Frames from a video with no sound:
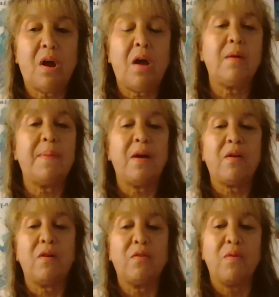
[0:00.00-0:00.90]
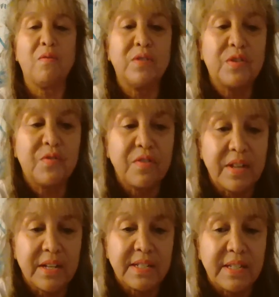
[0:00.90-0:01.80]
talk about our goals for
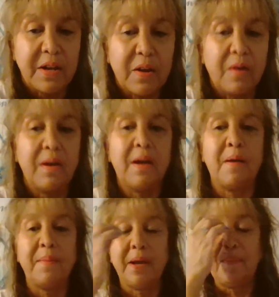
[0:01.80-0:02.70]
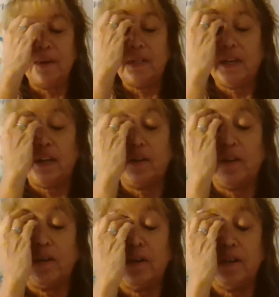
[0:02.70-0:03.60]
this year, in
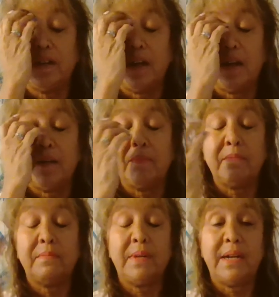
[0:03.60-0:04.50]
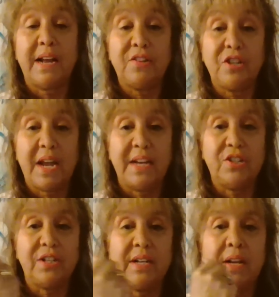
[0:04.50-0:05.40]
particular, in
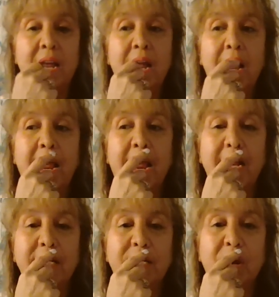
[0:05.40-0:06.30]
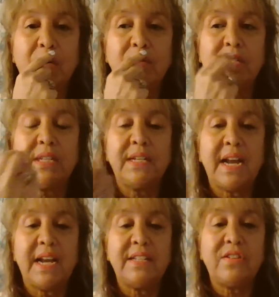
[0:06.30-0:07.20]
education. And so
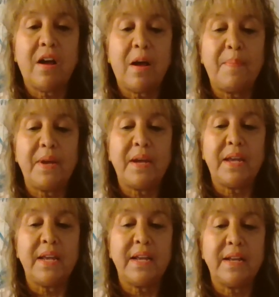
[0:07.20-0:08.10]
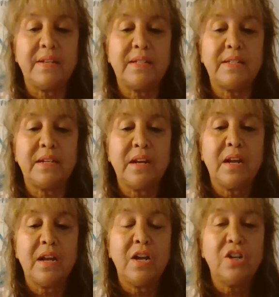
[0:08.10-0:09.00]
today's topic is,
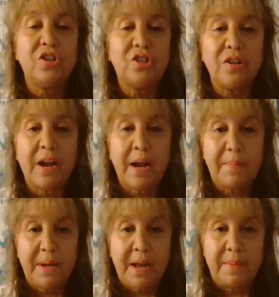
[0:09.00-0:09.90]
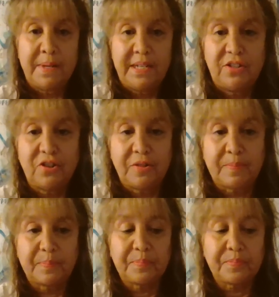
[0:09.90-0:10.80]
should I become a teacher?
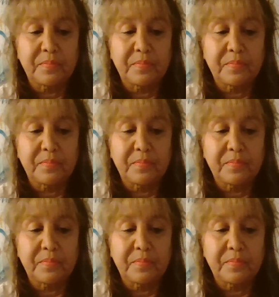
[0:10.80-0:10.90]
